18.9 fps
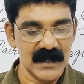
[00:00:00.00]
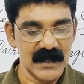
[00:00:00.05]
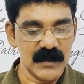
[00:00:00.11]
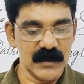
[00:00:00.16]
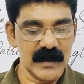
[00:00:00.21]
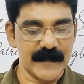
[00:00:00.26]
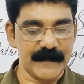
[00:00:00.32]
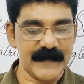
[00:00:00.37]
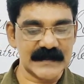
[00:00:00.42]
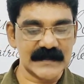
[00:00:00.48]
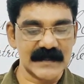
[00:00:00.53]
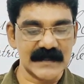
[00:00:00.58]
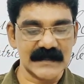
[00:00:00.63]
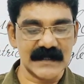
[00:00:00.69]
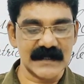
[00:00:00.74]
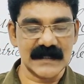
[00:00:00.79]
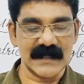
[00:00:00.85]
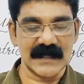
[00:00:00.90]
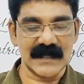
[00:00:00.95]
Your
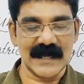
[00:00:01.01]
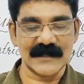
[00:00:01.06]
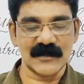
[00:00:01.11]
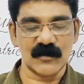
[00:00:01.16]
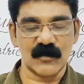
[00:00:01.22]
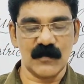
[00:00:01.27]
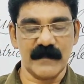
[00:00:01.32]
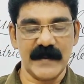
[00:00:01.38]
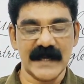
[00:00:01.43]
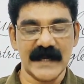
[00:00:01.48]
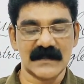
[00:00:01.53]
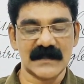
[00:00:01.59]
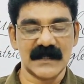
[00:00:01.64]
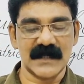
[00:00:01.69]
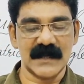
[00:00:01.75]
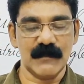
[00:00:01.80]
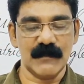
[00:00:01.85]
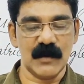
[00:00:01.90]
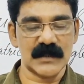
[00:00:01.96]
presence in the classroom makes
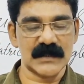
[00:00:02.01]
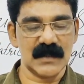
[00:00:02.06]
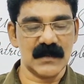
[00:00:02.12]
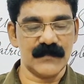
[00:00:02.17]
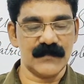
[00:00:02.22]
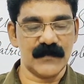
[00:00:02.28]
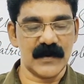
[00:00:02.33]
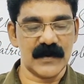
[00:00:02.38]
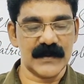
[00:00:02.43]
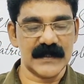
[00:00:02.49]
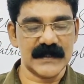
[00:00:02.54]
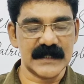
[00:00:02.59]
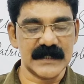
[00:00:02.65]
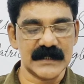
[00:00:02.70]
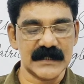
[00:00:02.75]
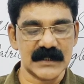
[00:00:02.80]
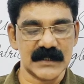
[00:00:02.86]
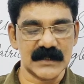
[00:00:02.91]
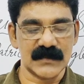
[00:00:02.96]
it impossible for the
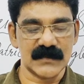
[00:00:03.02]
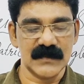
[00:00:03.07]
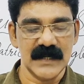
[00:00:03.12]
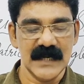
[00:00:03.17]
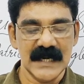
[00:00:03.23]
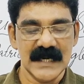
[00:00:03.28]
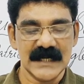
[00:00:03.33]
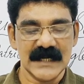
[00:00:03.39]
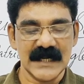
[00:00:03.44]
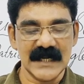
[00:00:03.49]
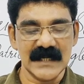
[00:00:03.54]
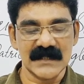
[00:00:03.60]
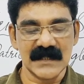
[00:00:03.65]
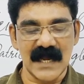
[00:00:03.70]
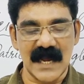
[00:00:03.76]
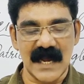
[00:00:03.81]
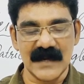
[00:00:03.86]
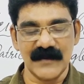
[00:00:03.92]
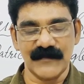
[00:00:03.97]
teacher to teach
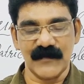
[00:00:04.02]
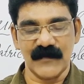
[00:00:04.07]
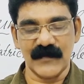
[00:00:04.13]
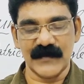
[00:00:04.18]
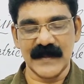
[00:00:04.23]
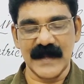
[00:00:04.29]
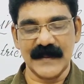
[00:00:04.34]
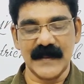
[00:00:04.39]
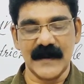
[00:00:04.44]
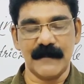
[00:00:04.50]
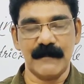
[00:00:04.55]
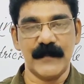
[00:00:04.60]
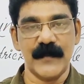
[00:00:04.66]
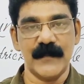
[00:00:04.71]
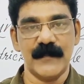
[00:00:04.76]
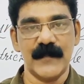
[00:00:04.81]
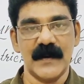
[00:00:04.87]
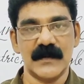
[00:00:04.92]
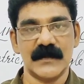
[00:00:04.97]
and for the other
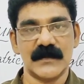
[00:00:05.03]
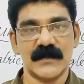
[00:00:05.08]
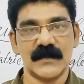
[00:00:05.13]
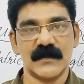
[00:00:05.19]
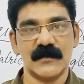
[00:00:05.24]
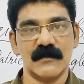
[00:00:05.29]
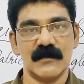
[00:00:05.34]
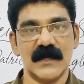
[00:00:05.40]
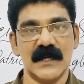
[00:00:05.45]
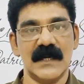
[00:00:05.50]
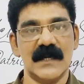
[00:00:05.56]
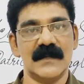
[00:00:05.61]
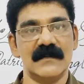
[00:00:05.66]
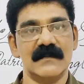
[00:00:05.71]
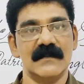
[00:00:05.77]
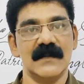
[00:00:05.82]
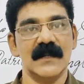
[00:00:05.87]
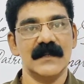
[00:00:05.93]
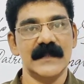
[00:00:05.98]
pupils to
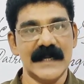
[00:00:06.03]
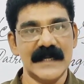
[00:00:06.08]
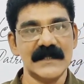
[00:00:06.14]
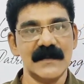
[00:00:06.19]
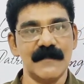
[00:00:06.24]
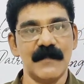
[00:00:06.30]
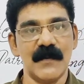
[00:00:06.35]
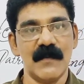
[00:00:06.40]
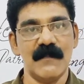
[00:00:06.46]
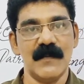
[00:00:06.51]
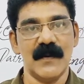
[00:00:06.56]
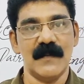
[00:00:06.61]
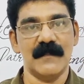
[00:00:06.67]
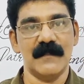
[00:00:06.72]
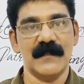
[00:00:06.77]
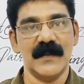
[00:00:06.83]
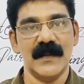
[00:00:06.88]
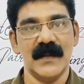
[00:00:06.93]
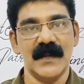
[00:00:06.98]
learn. That's the
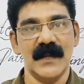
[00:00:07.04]
problem.